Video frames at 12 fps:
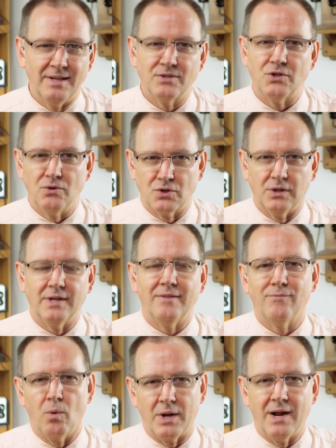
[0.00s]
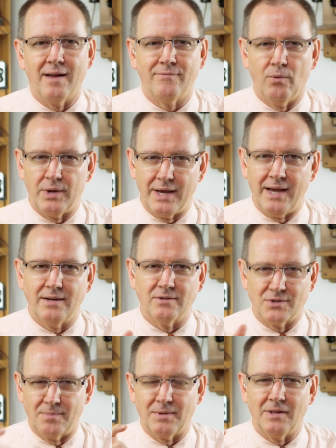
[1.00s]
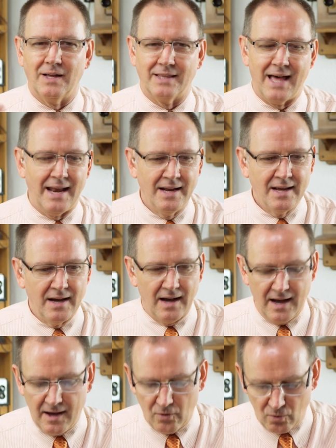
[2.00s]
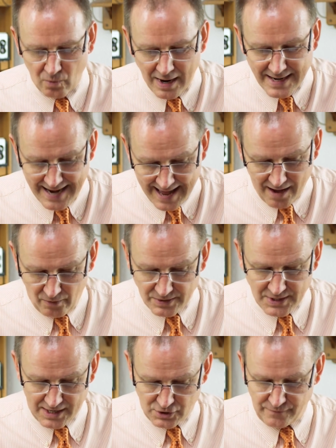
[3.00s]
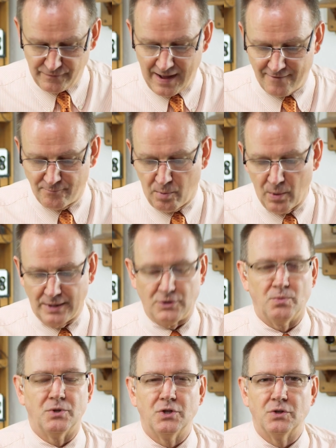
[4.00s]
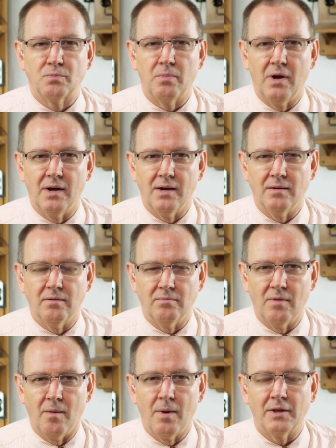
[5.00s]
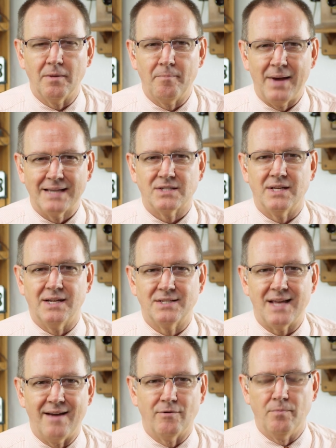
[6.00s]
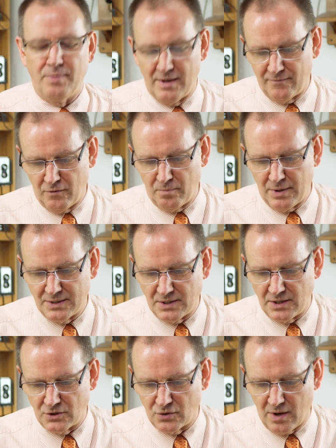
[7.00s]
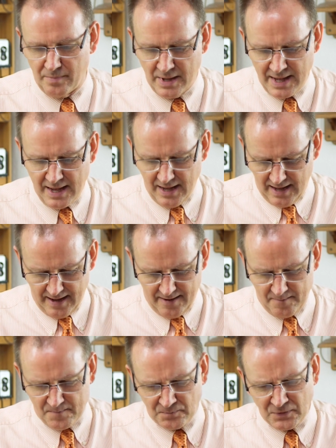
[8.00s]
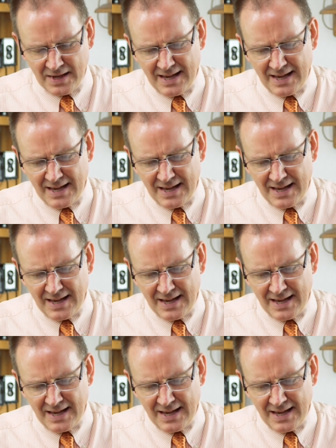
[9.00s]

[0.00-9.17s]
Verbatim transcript: It's usually forty-nine, forty-eight or something like that. Uh, right now, it's actually five points, which is uh, among the best that it's ever been for President Trump. Um,